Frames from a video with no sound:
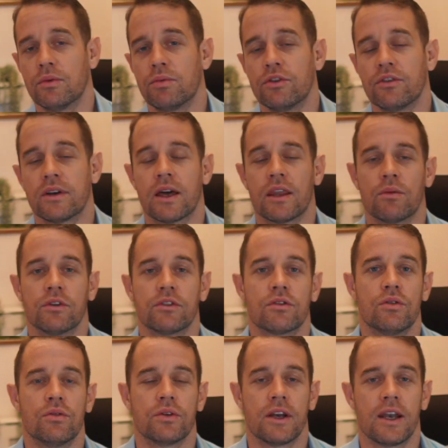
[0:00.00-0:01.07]
put together what's
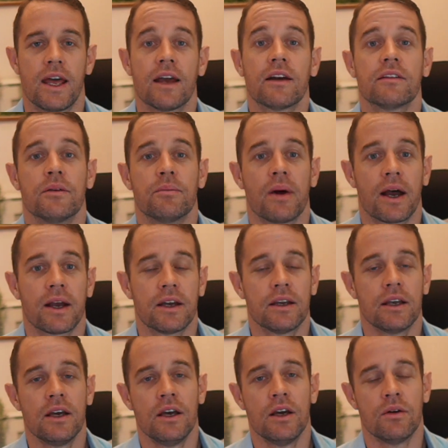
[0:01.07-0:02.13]
called an exit
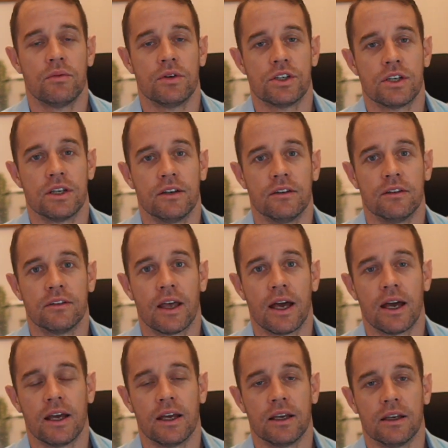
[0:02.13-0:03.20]
packet, which is
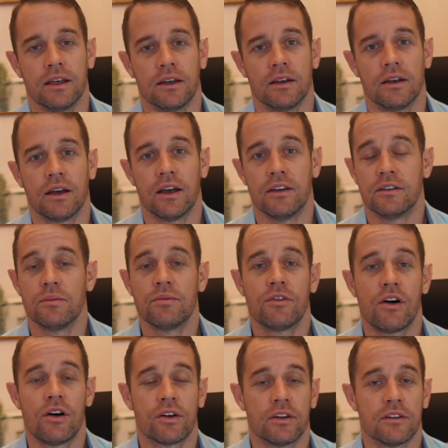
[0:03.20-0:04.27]
a zip
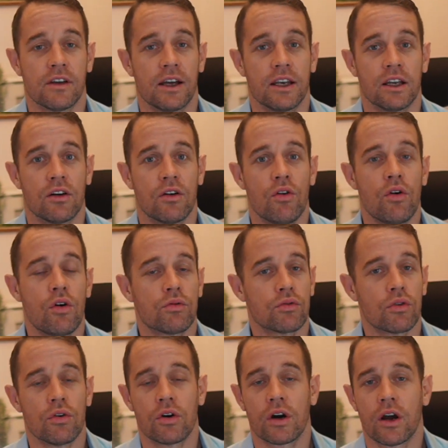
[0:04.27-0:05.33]
file containing all
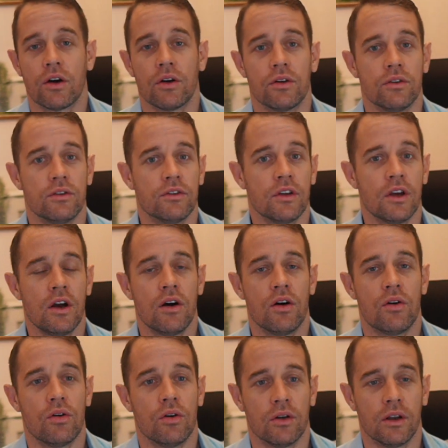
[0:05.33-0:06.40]
raw codes,
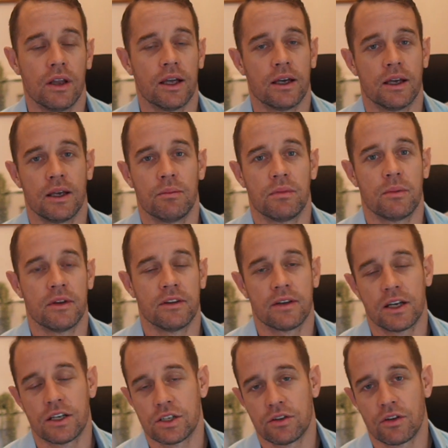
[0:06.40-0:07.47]
all
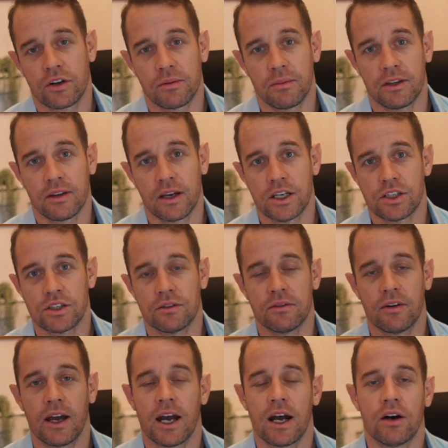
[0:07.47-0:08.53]
implementation documentation of
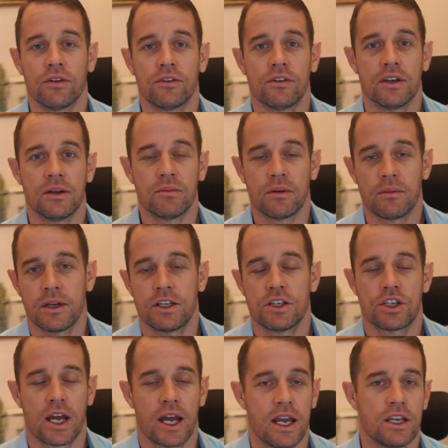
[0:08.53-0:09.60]
how to implement,
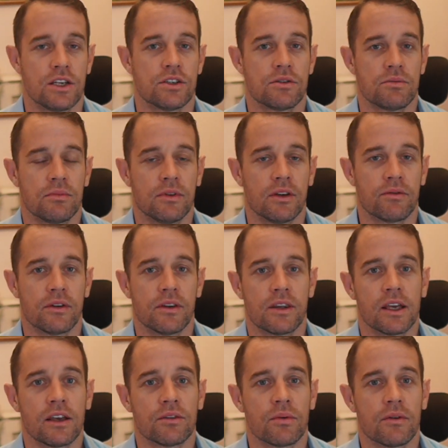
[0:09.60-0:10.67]
change different
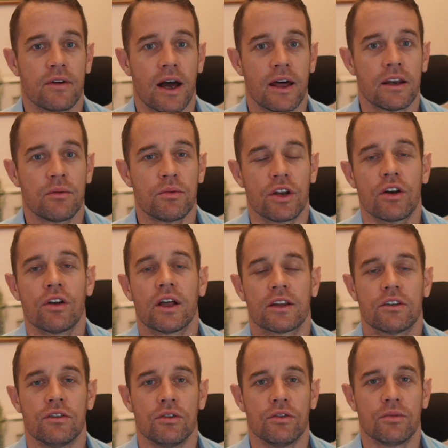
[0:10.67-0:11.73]
things we've added. We don't like
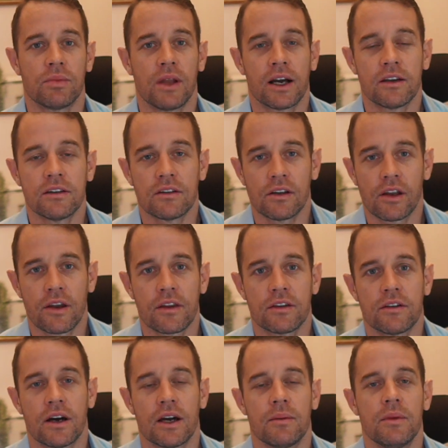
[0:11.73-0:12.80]
to use plugins a lot of the
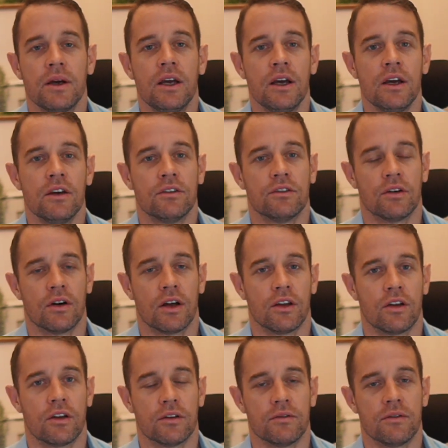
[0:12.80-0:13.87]
time, so a
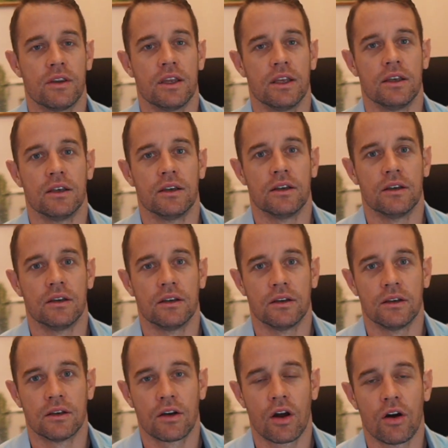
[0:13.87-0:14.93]
lot of the
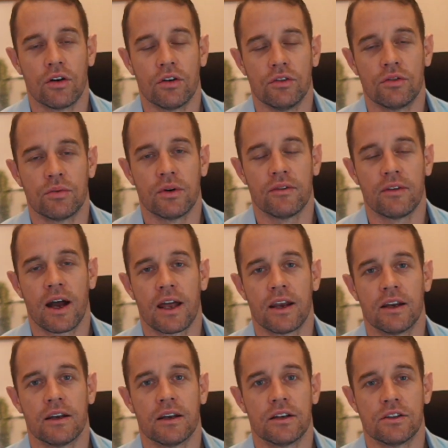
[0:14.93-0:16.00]
codes we've
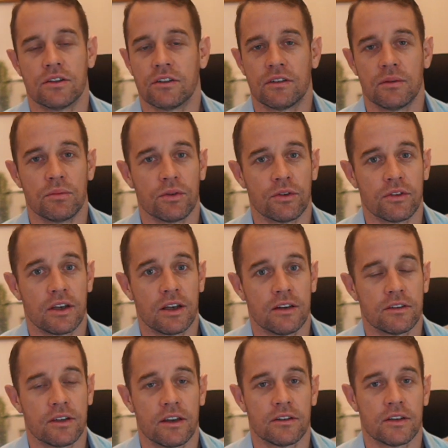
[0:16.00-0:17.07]
added are just simple
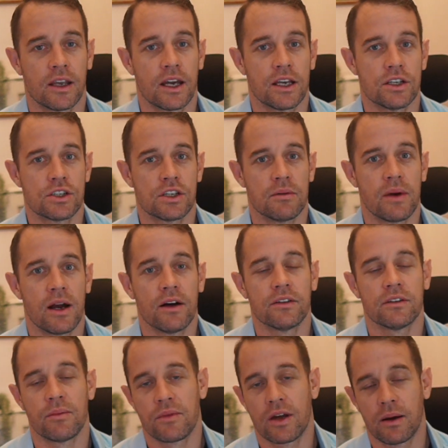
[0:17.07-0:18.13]
CSS and HTML,
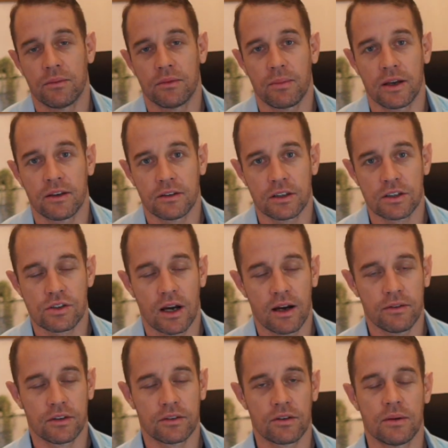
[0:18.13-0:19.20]
sometimes basic
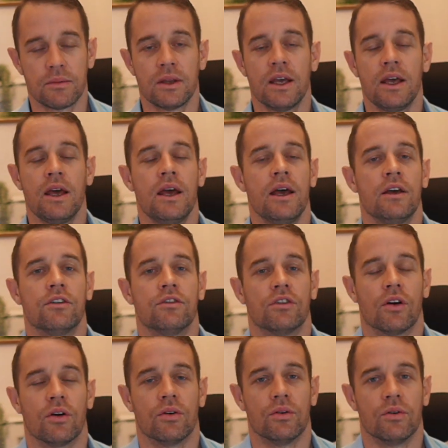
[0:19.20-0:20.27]
JavaScript.
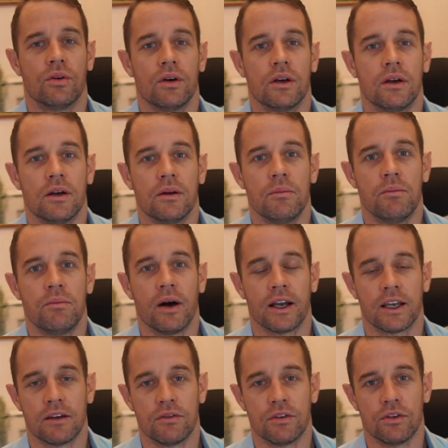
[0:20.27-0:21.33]
So by
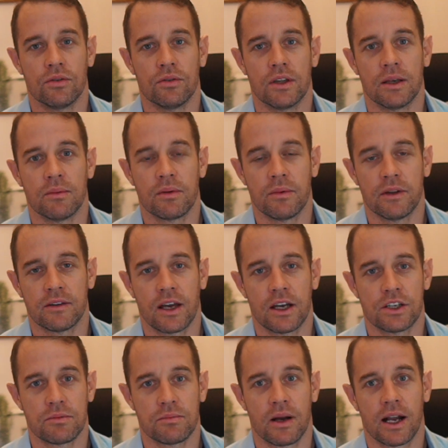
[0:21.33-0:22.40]
giving you the
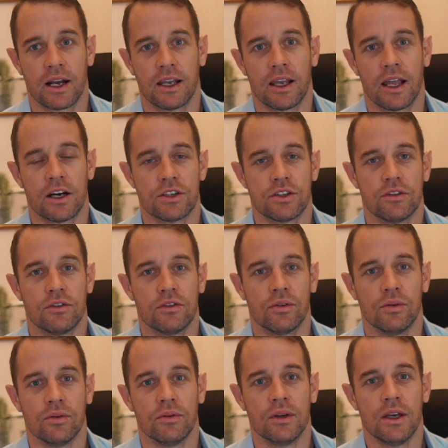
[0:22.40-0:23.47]
implementation pack, it allows you to